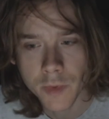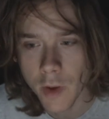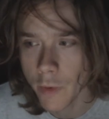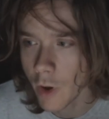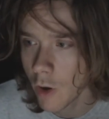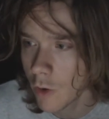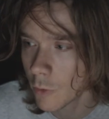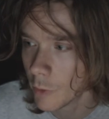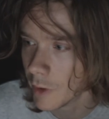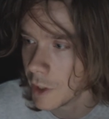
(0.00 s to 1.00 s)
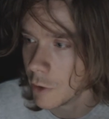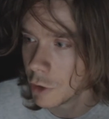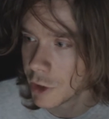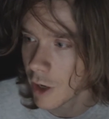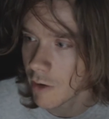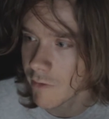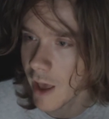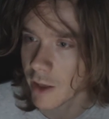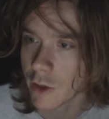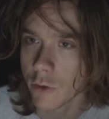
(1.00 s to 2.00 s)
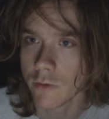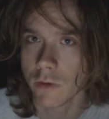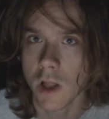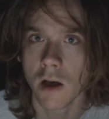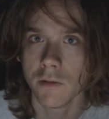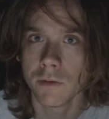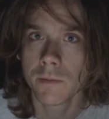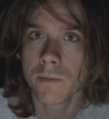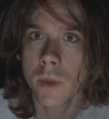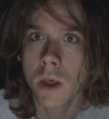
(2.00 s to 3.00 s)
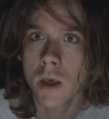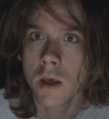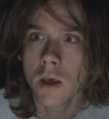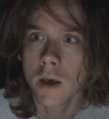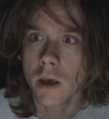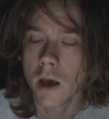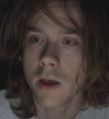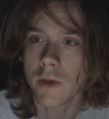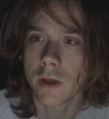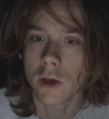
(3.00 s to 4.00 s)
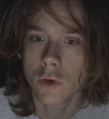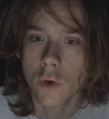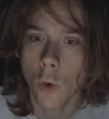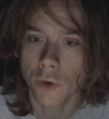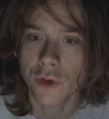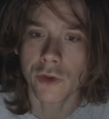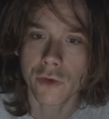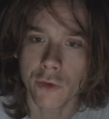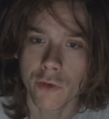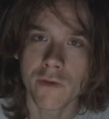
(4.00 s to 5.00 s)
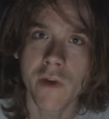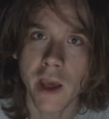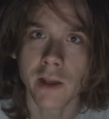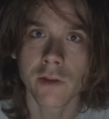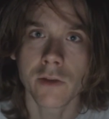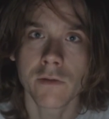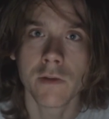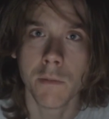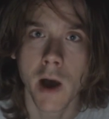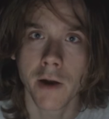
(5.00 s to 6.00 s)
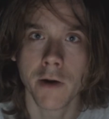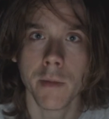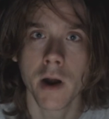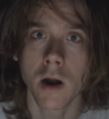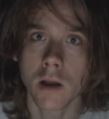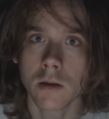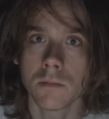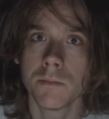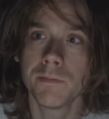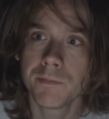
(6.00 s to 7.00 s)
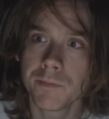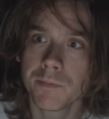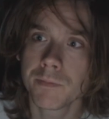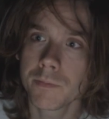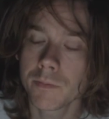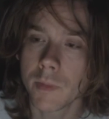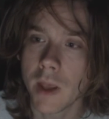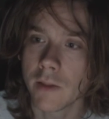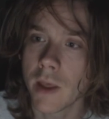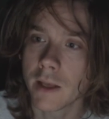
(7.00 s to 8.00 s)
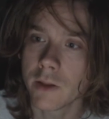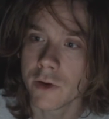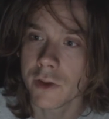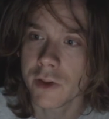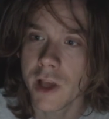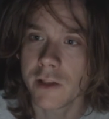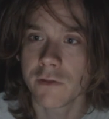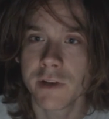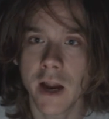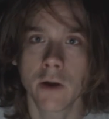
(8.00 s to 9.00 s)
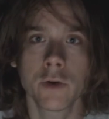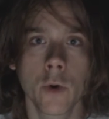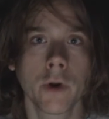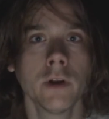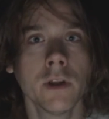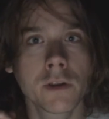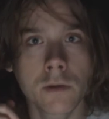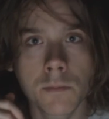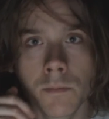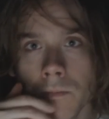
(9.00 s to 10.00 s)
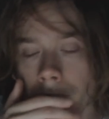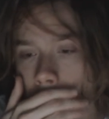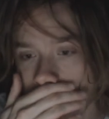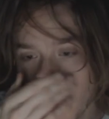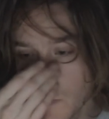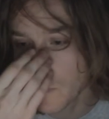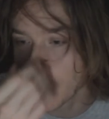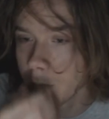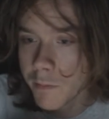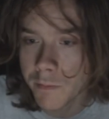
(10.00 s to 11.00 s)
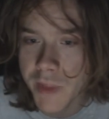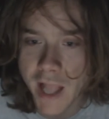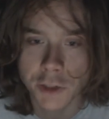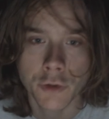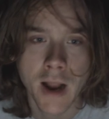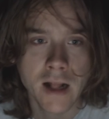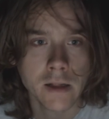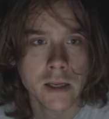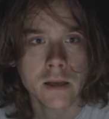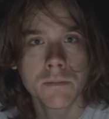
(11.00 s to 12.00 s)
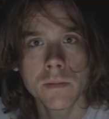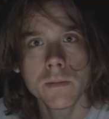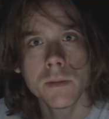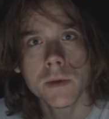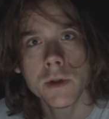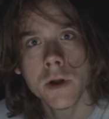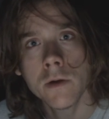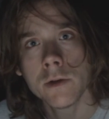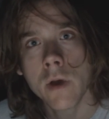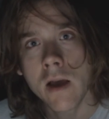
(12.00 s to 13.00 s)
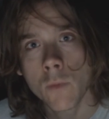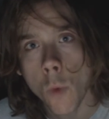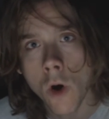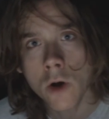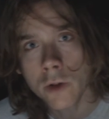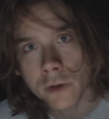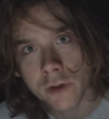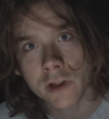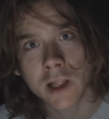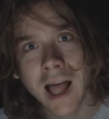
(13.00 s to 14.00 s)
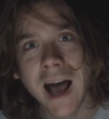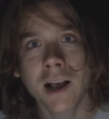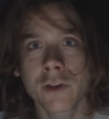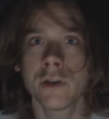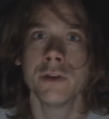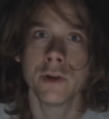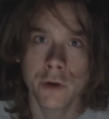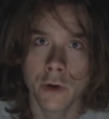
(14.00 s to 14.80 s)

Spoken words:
that we all really do share a value of love. I think it courses through the veins of the modern American. And, like, there's a sense of territorialism that comes from naturality. You know, you have walls and locks on your